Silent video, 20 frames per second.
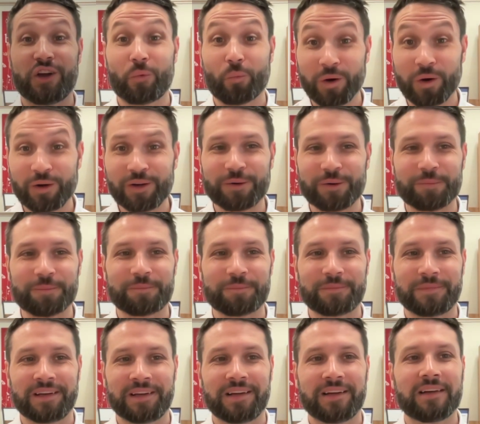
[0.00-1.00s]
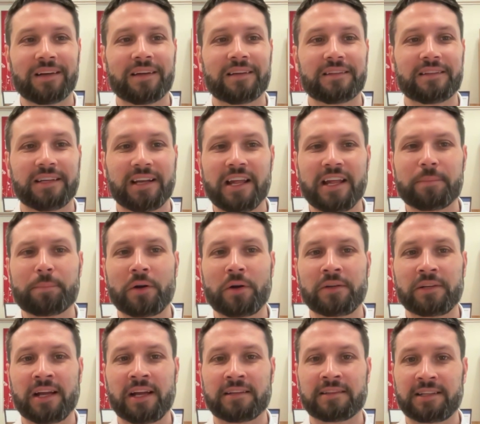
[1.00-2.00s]
Welcome. Today's
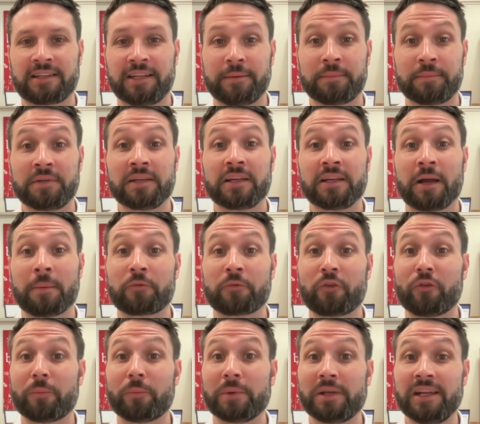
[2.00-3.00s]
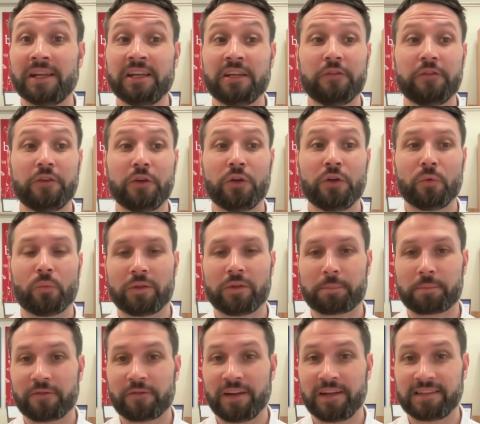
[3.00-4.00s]
podcast clip comes from an interview with
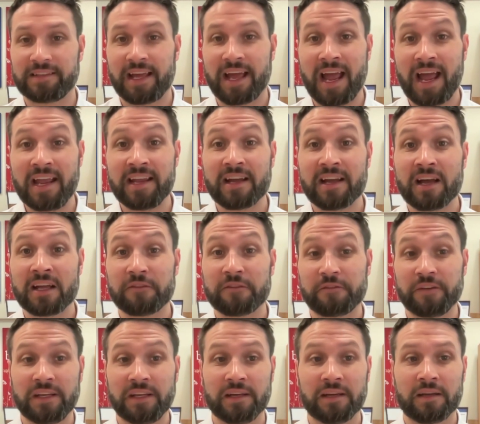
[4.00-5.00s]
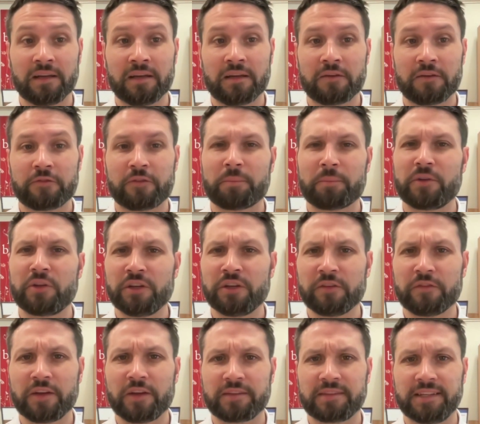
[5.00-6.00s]
Professor Ekant Veer from the
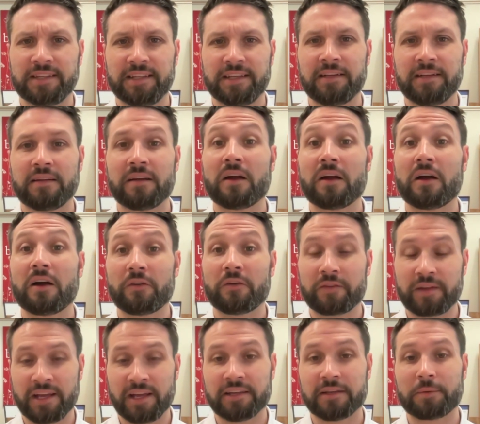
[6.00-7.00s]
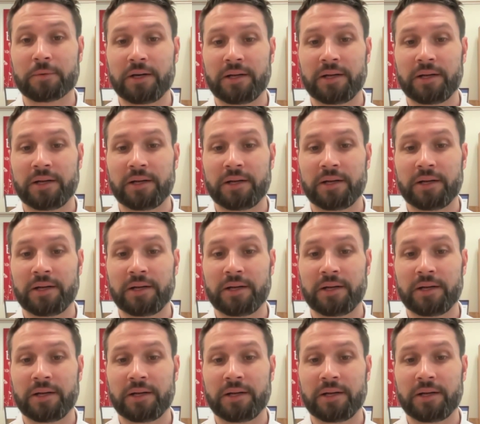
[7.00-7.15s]
University of Canterbury.